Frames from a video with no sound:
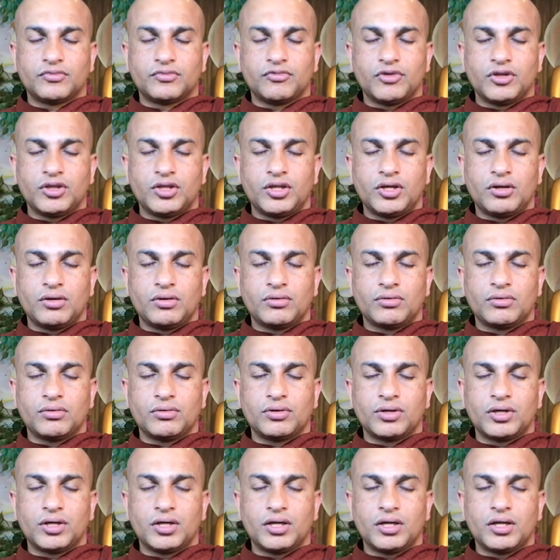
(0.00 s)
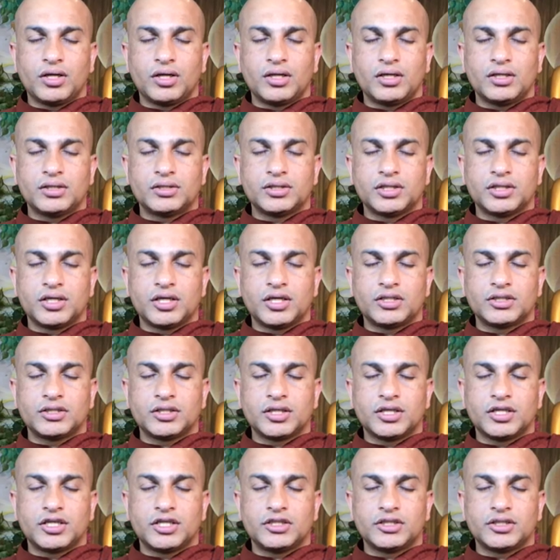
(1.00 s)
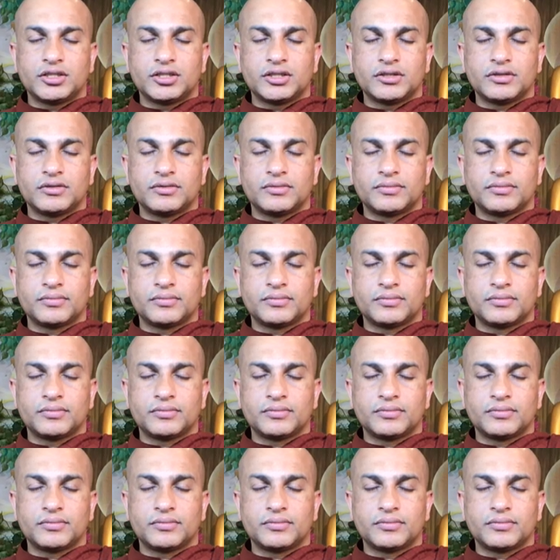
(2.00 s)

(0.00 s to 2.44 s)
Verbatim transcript: Within your own inhalation, exhalation.